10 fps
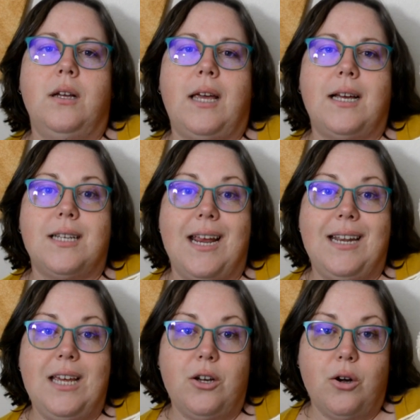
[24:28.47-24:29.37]

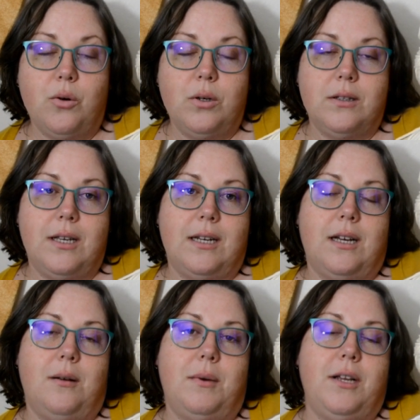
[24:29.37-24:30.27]
Cascade Eco that
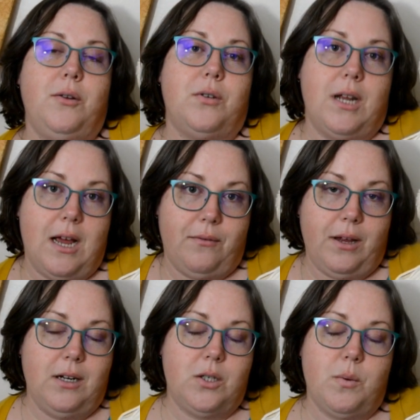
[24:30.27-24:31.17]
I used to have
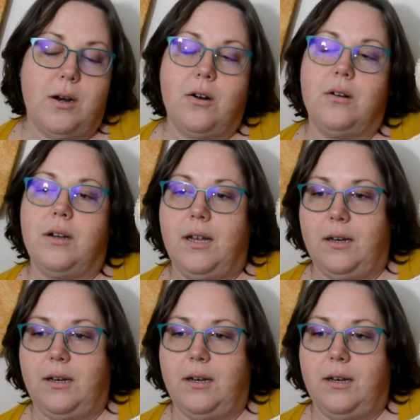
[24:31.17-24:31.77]
in a sweater,